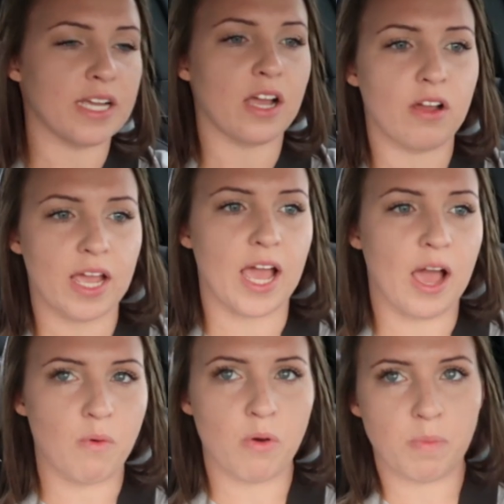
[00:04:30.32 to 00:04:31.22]
okay,
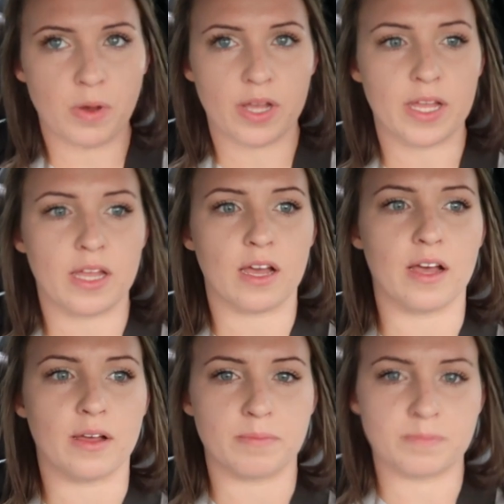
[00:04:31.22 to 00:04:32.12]
I won't put
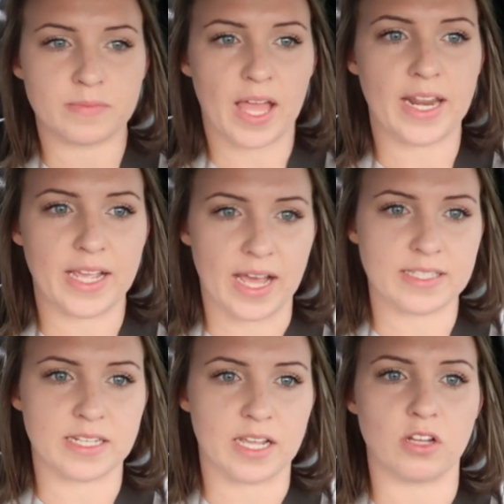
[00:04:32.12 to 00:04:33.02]
any
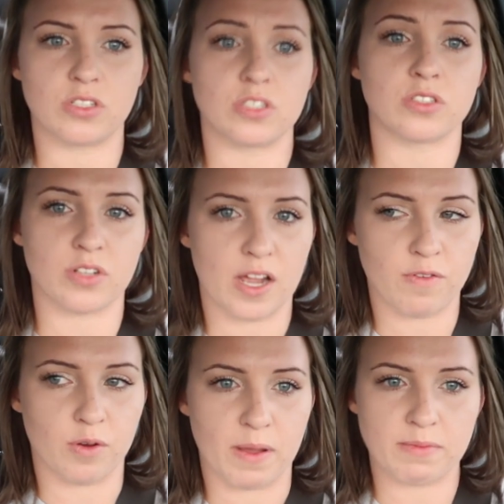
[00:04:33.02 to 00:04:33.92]
gas in it. I'll just
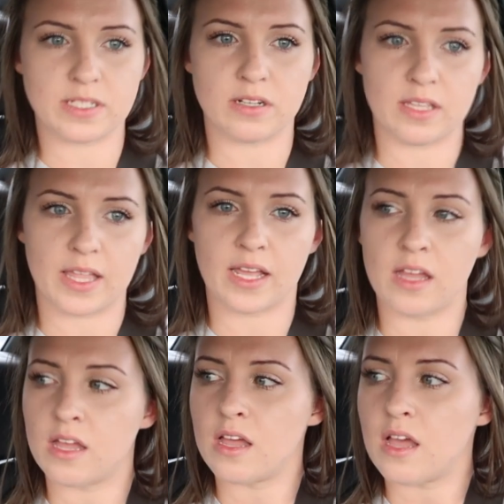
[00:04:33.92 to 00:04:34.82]
drive home. I was literally like
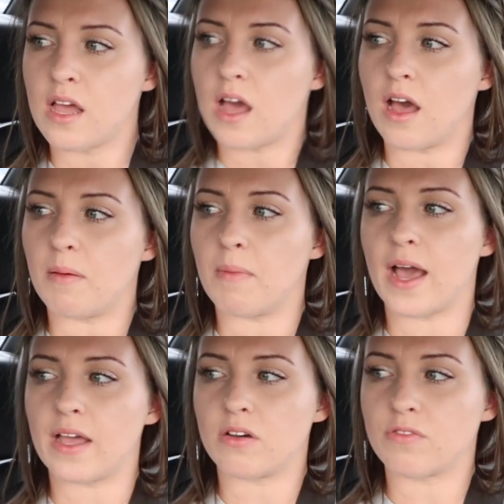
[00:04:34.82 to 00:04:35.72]
a
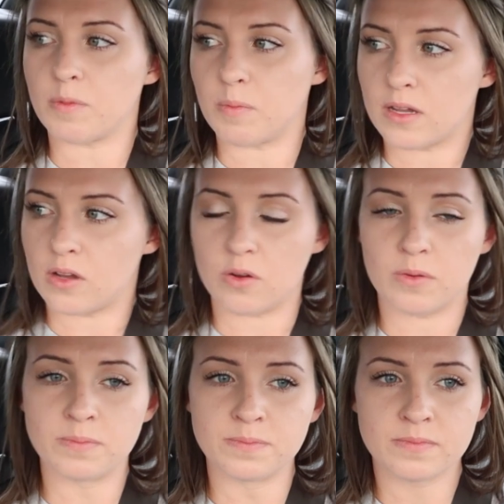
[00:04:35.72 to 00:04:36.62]
mile from
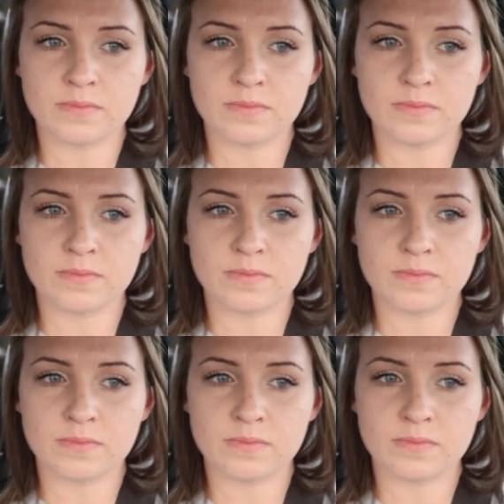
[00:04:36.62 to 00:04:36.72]
home,